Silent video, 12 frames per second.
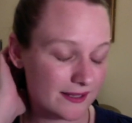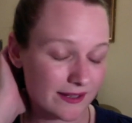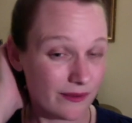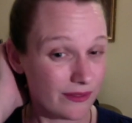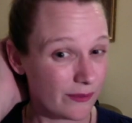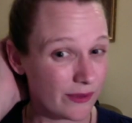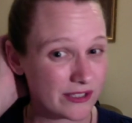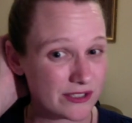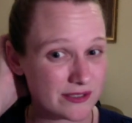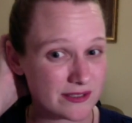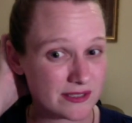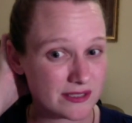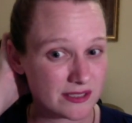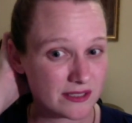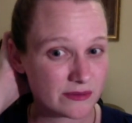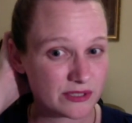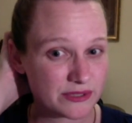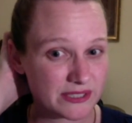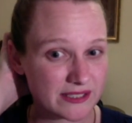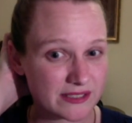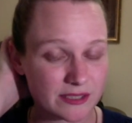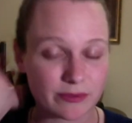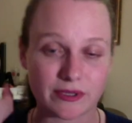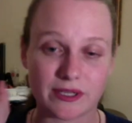don't think we had shoes this year, which was
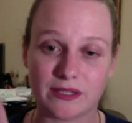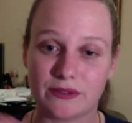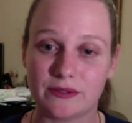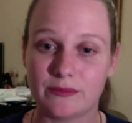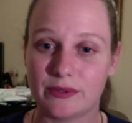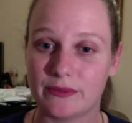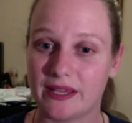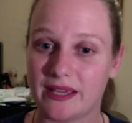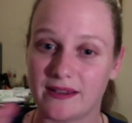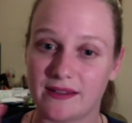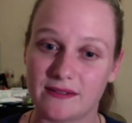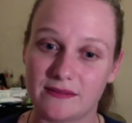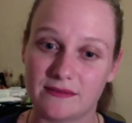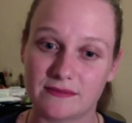actually pretty good, but we had